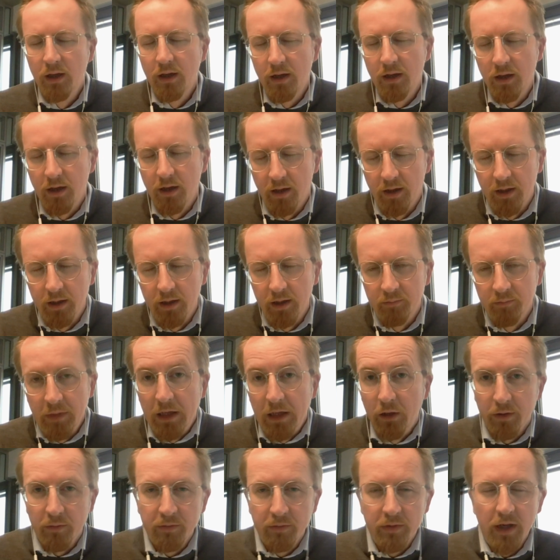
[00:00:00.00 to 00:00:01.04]
A
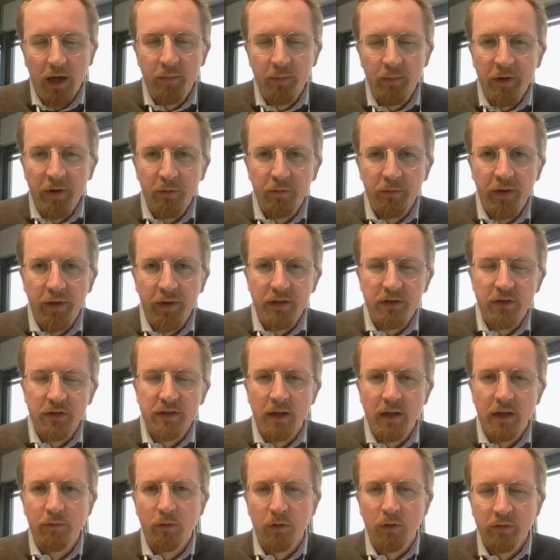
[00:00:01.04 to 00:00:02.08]
lot of car manufacturers have
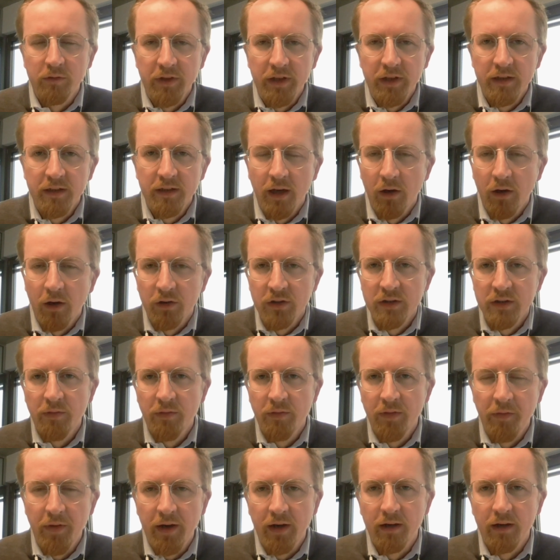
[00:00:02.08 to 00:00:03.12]
already announced that
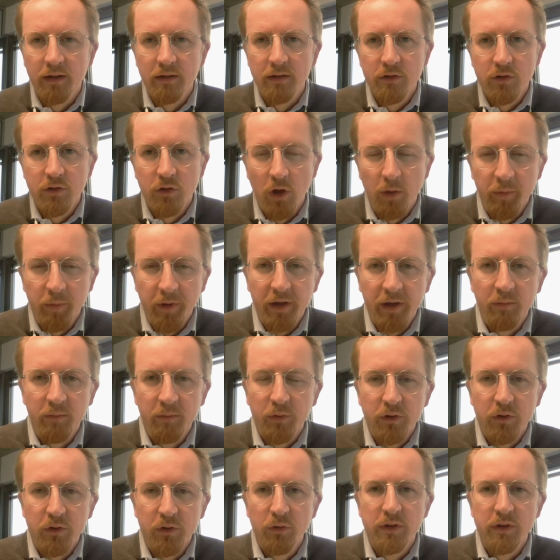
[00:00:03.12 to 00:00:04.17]
they are stopping
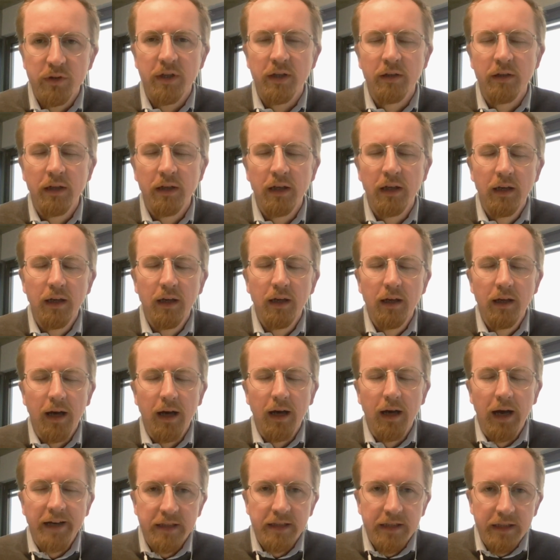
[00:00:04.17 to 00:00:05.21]
producing
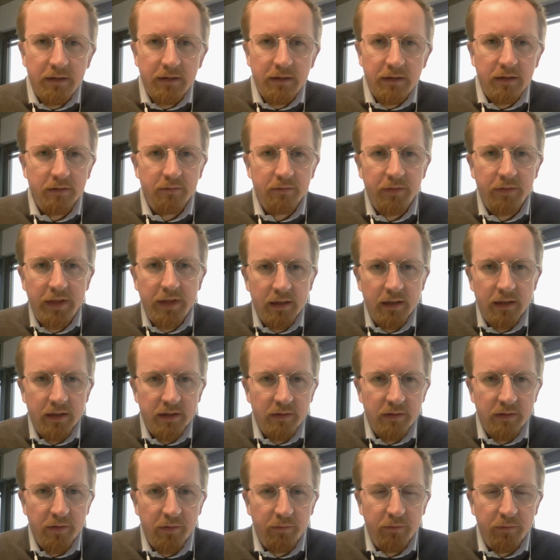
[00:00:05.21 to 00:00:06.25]
ICE vehicles in
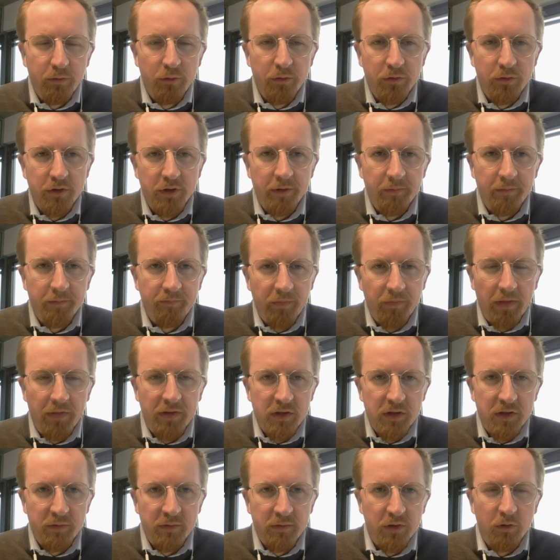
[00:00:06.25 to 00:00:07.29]
the future and
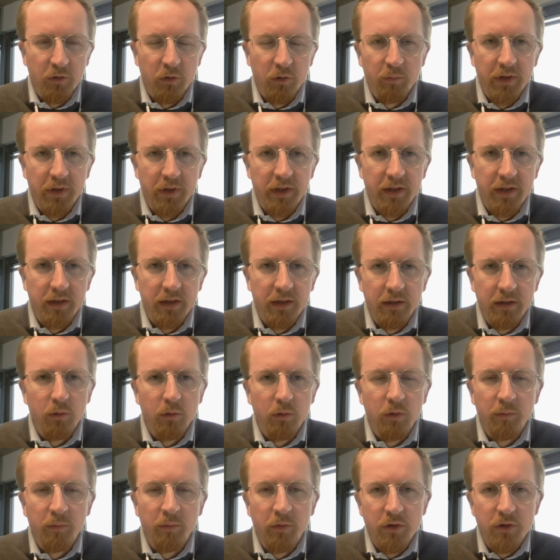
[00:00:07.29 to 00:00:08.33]
switching completely to
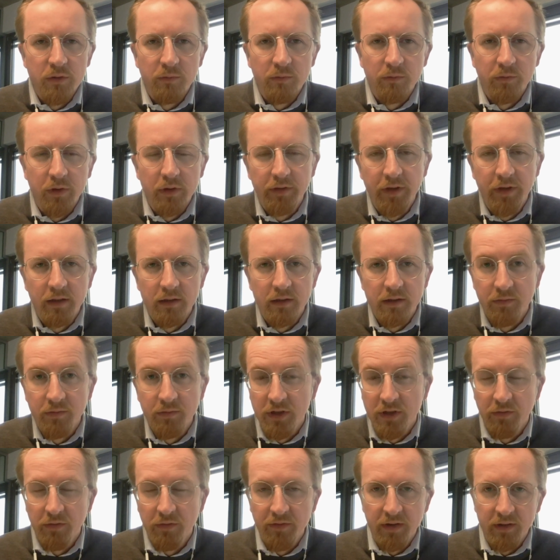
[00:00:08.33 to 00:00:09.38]
emission-free vehicles, which
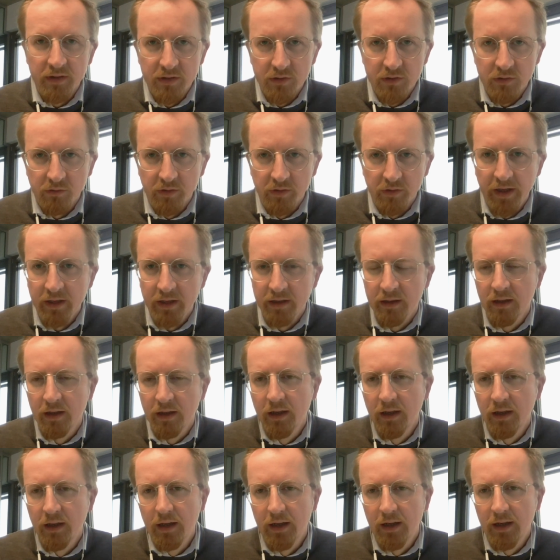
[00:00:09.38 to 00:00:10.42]
I think is great.
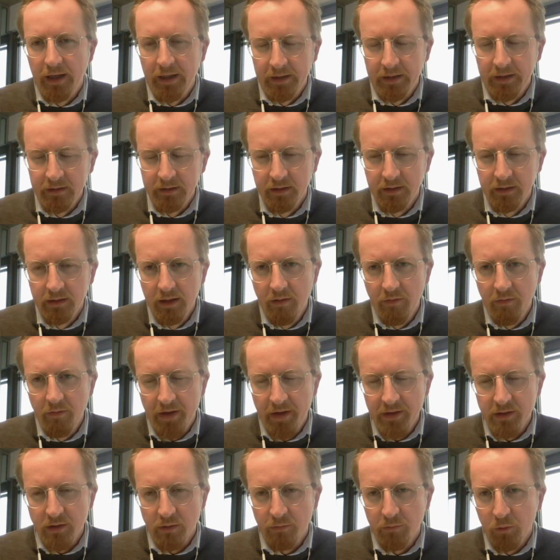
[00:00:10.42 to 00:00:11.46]
And
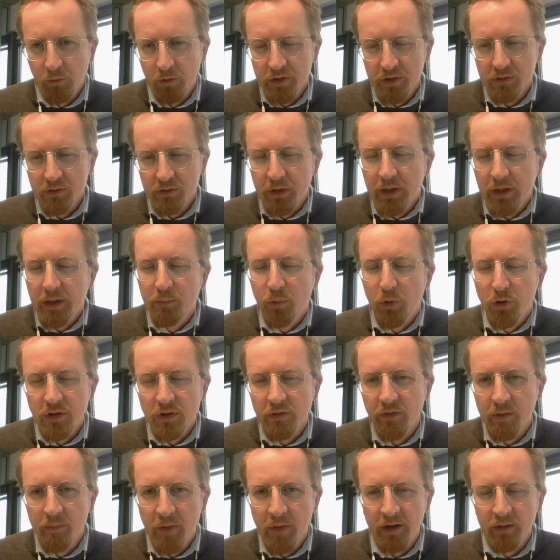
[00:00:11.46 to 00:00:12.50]
that's, of course, really pushing
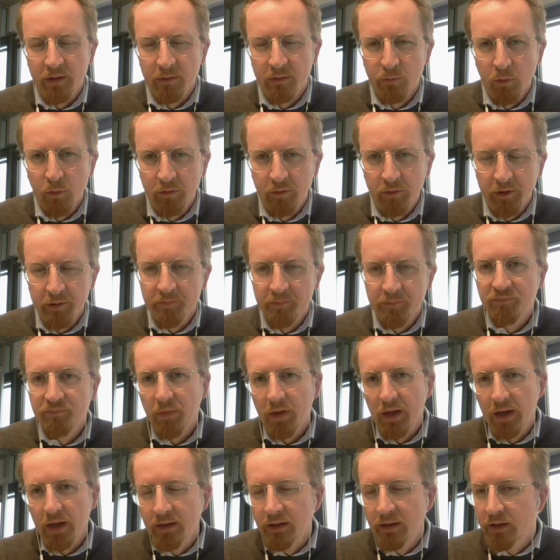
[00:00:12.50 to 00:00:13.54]
the market forward.
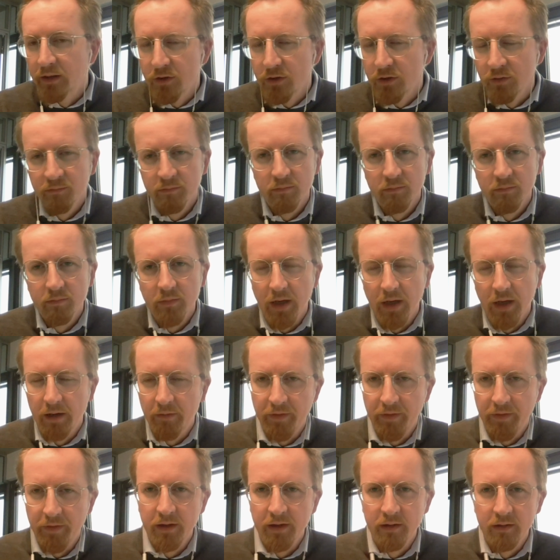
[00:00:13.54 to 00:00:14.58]
In addition, I
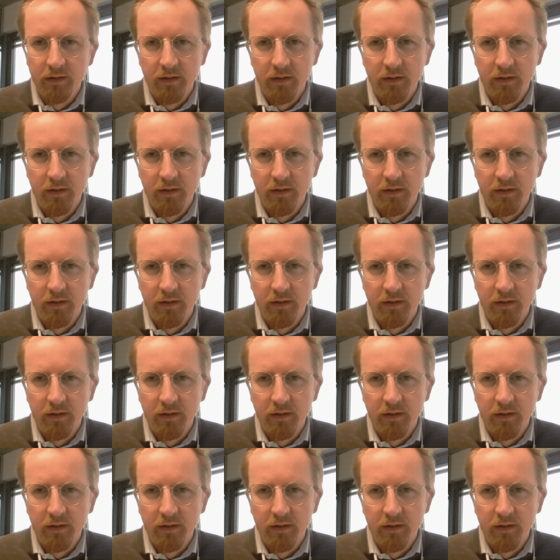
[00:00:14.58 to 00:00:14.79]
think